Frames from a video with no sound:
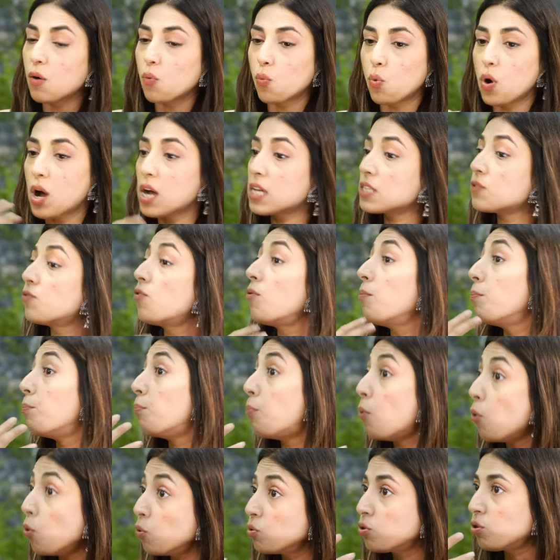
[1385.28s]
works for
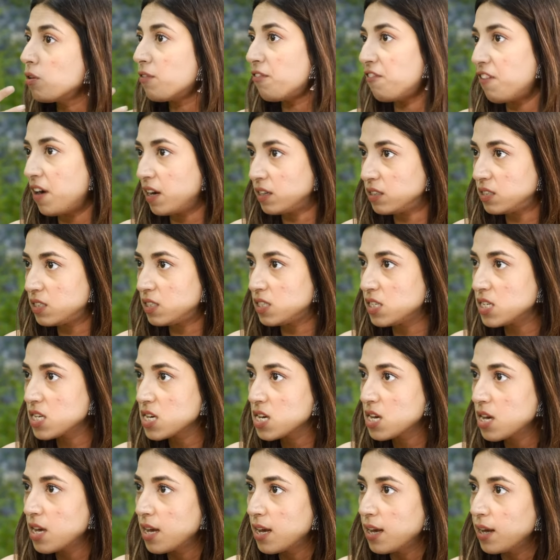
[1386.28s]
both of us.
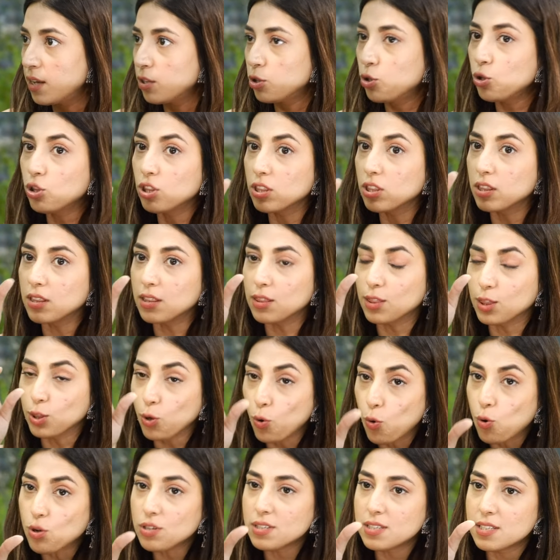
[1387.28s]
So
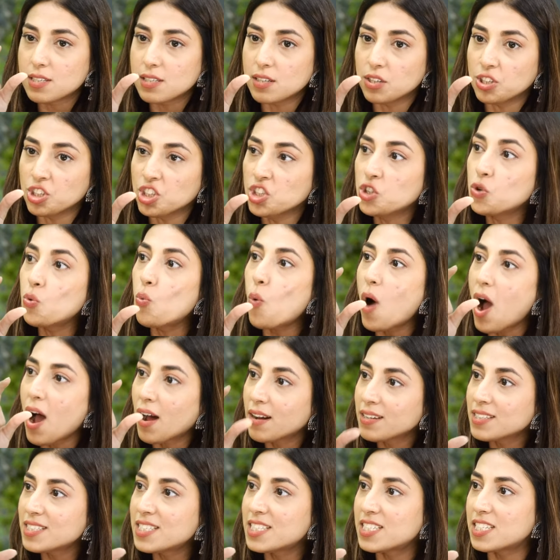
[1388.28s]
those
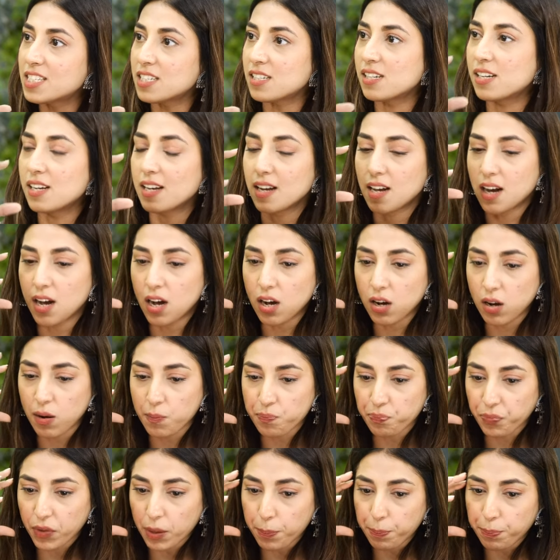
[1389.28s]
nuanced,
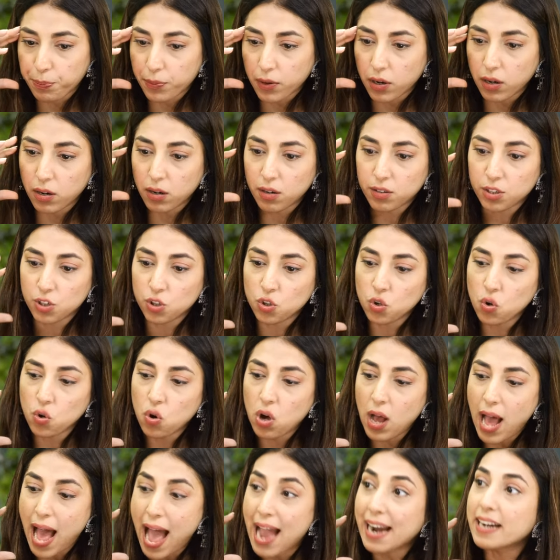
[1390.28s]
um, uh, you know,
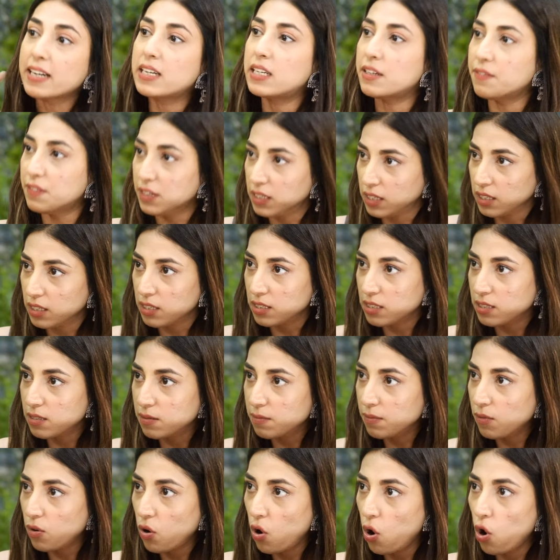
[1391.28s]
activities
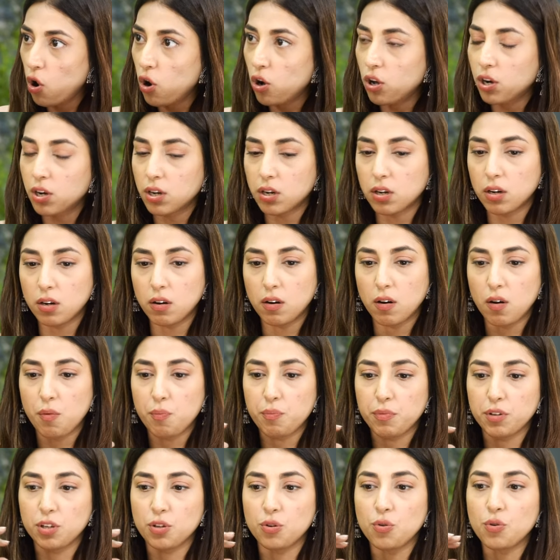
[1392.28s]
or, uh,
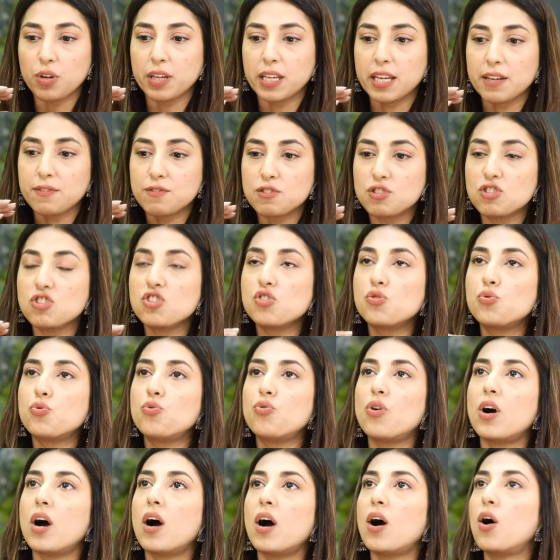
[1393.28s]
you know, gives
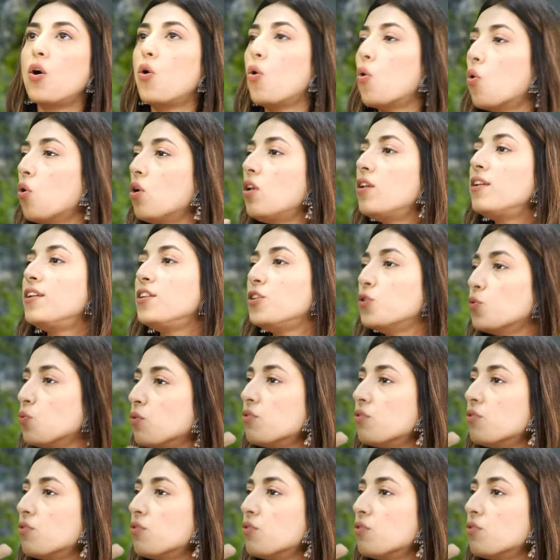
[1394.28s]
you a whole new